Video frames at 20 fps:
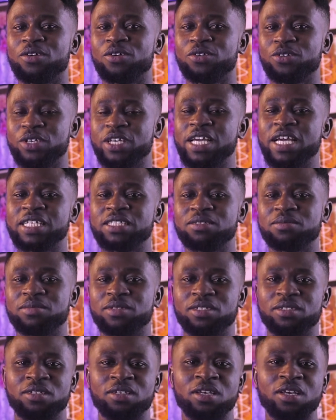You get me?
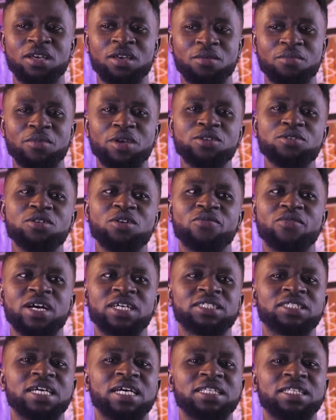Many of
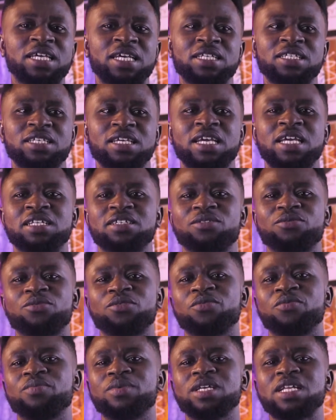us started and
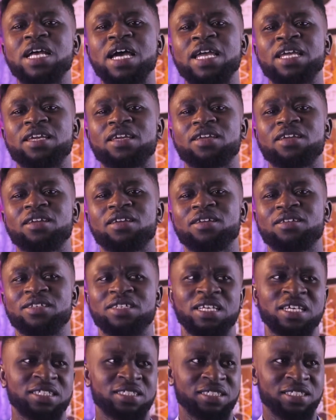we've been like,
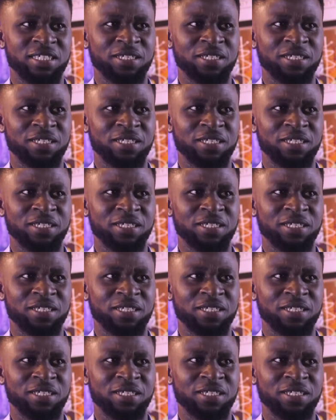yes,